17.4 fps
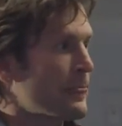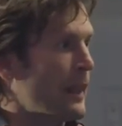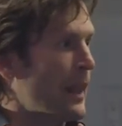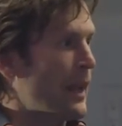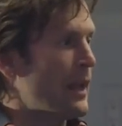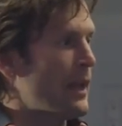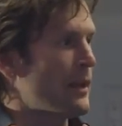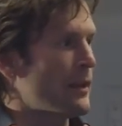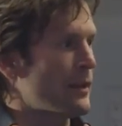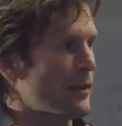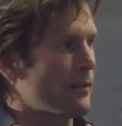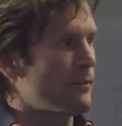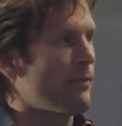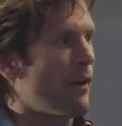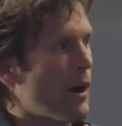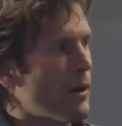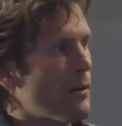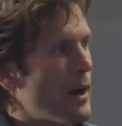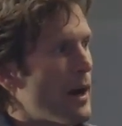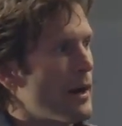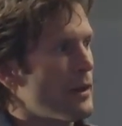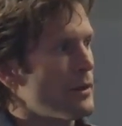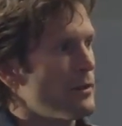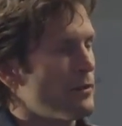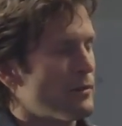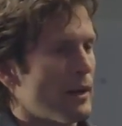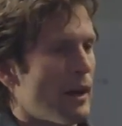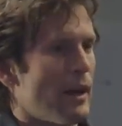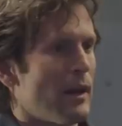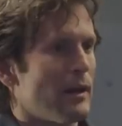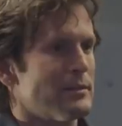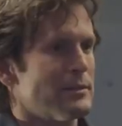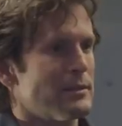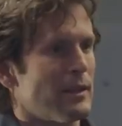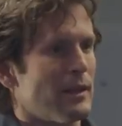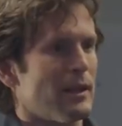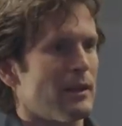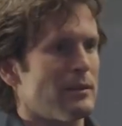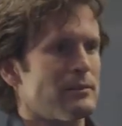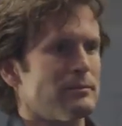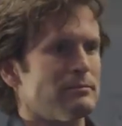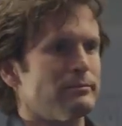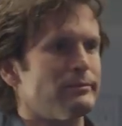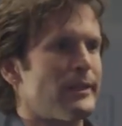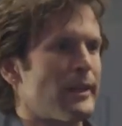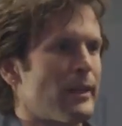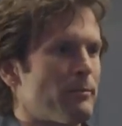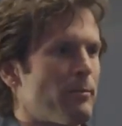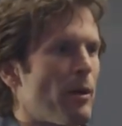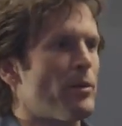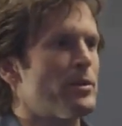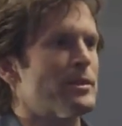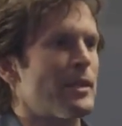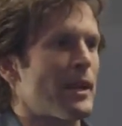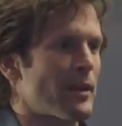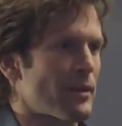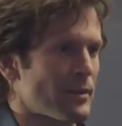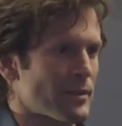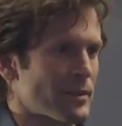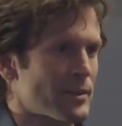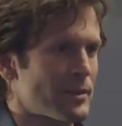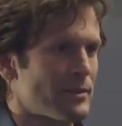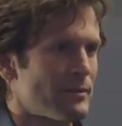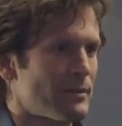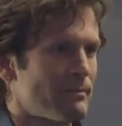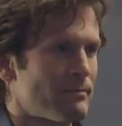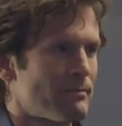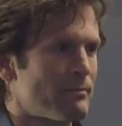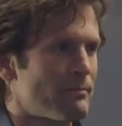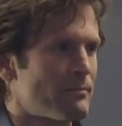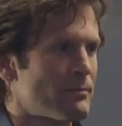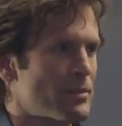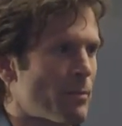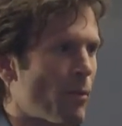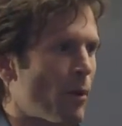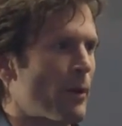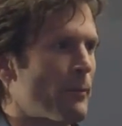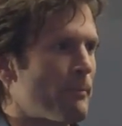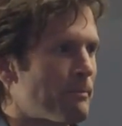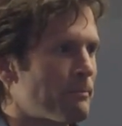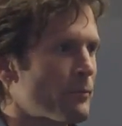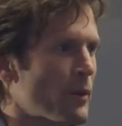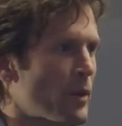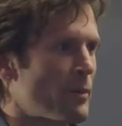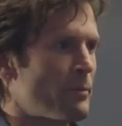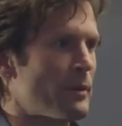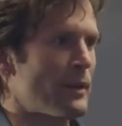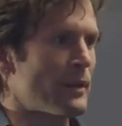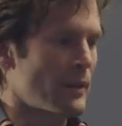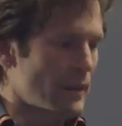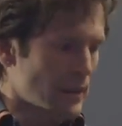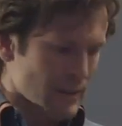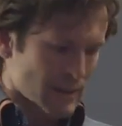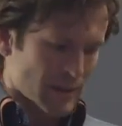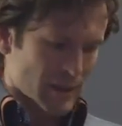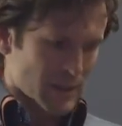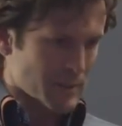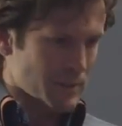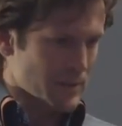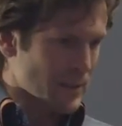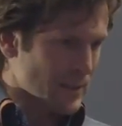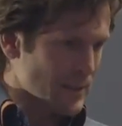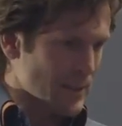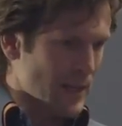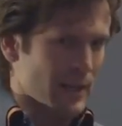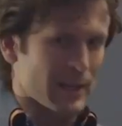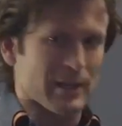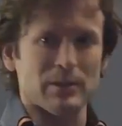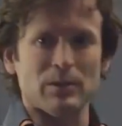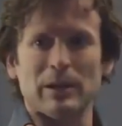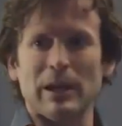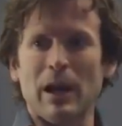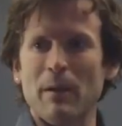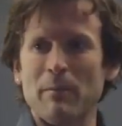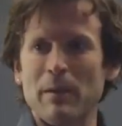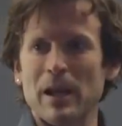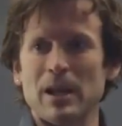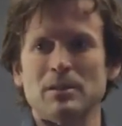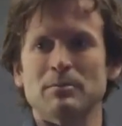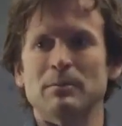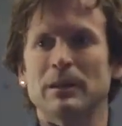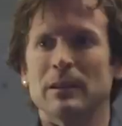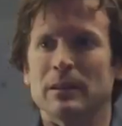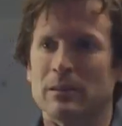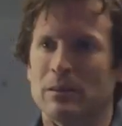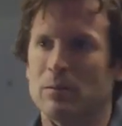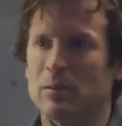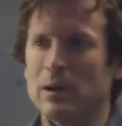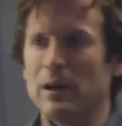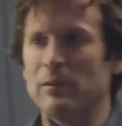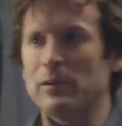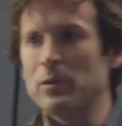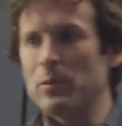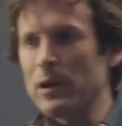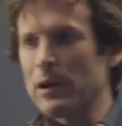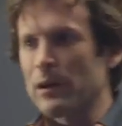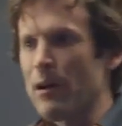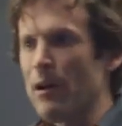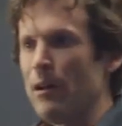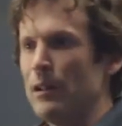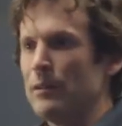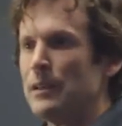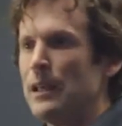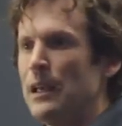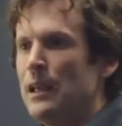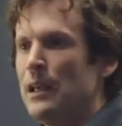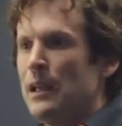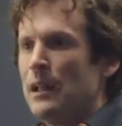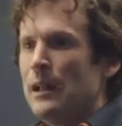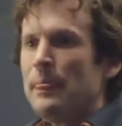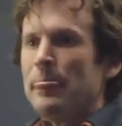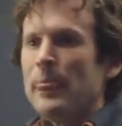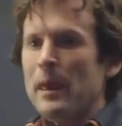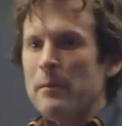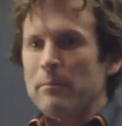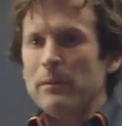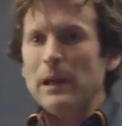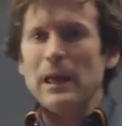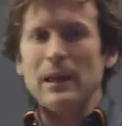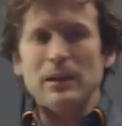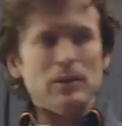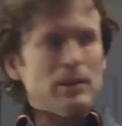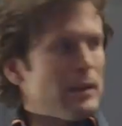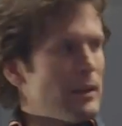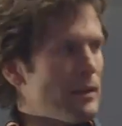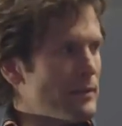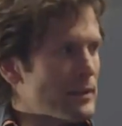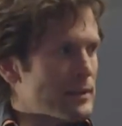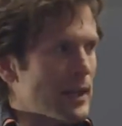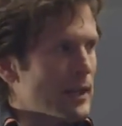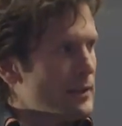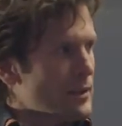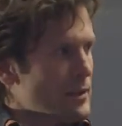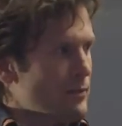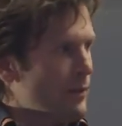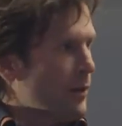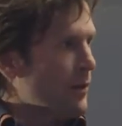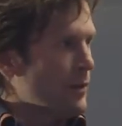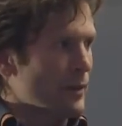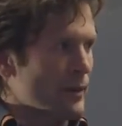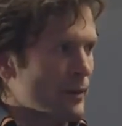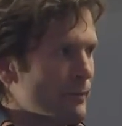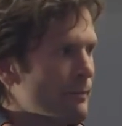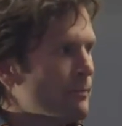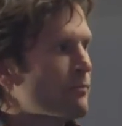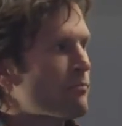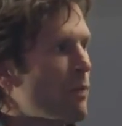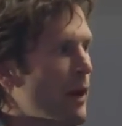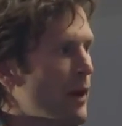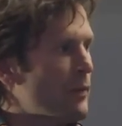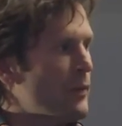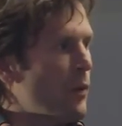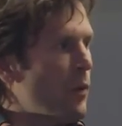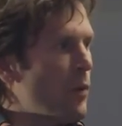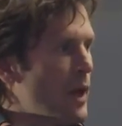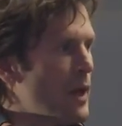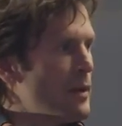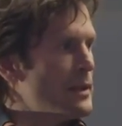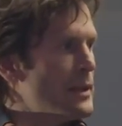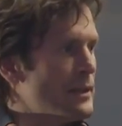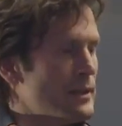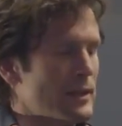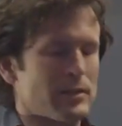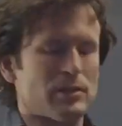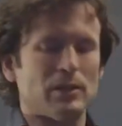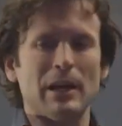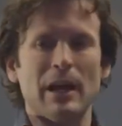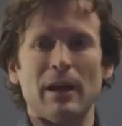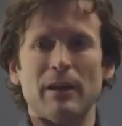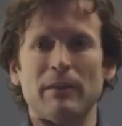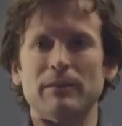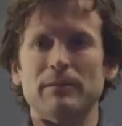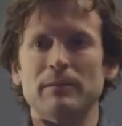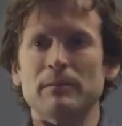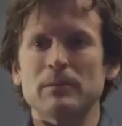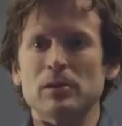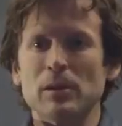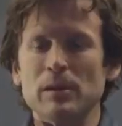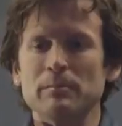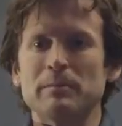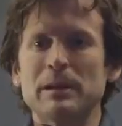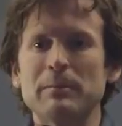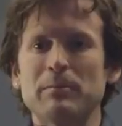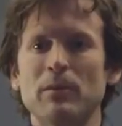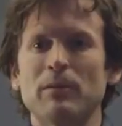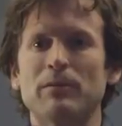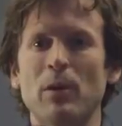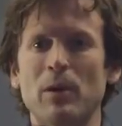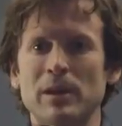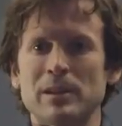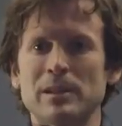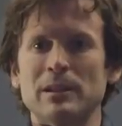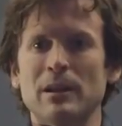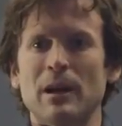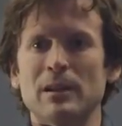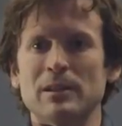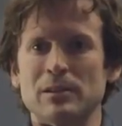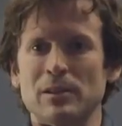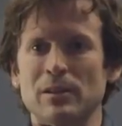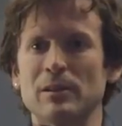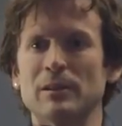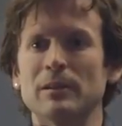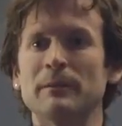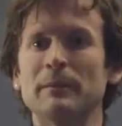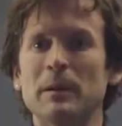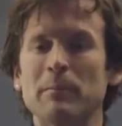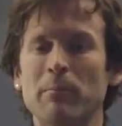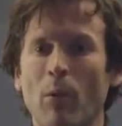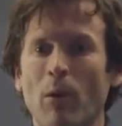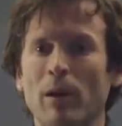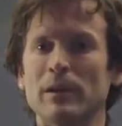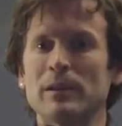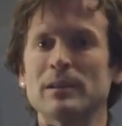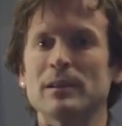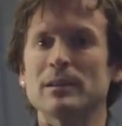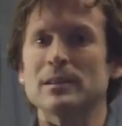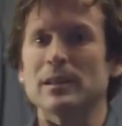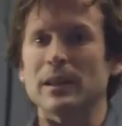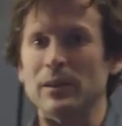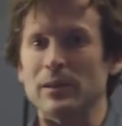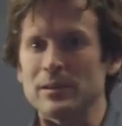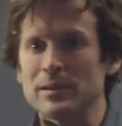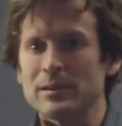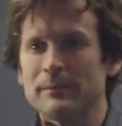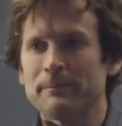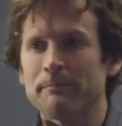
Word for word: And on the far right, you've got uh, you know post-sales support. Could be customer success or account management or whatever you want to call it. And, and you can even take this further. But the whole idea is you have certain people focusing on certain important skills.